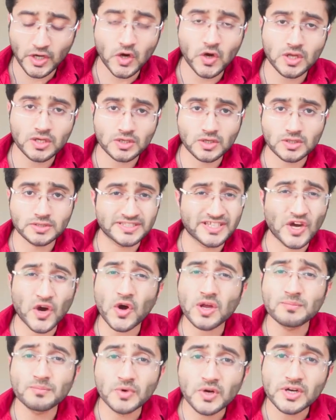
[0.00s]
They
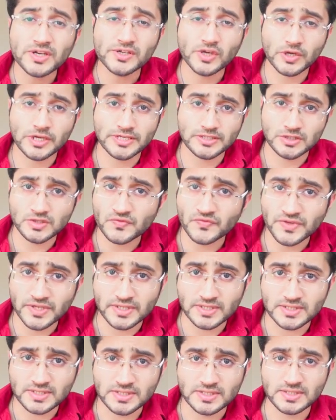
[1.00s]
all burn your
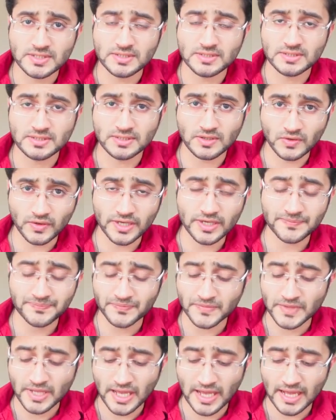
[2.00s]
esophagus,
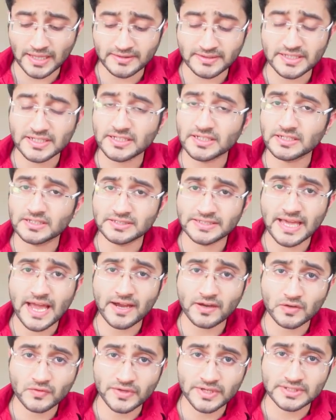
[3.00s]
okay, and
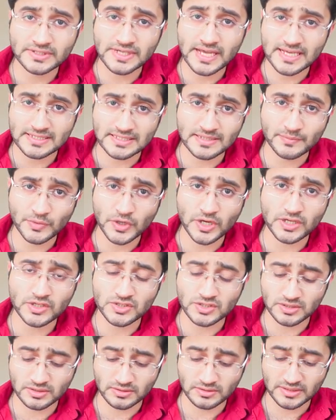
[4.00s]
they aggravate the acid
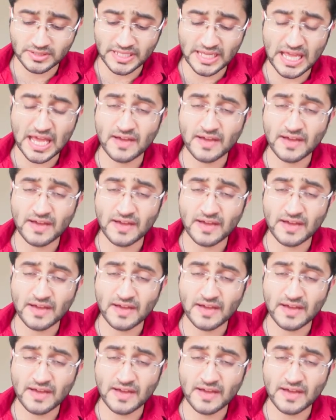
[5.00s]
production.